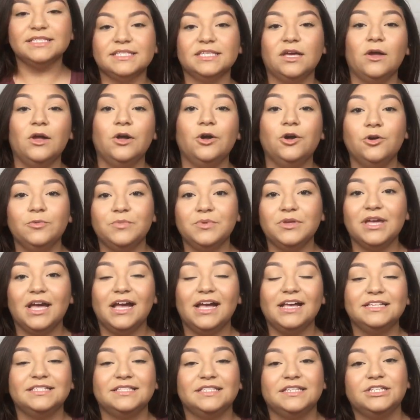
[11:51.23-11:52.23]
So I hope you
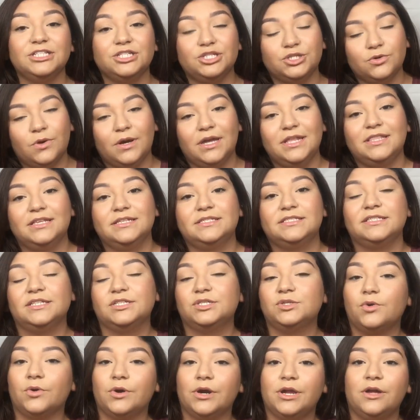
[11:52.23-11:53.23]
guys enjoyed this
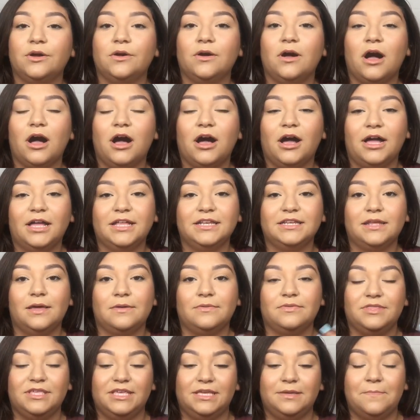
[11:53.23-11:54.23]
tutorial on
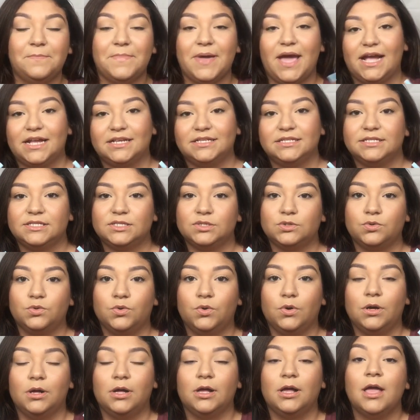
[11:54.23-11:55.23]
the back to
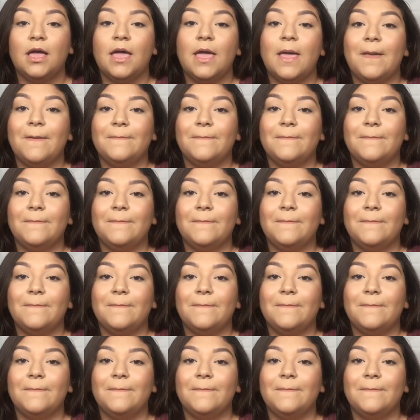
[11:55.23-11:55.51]
school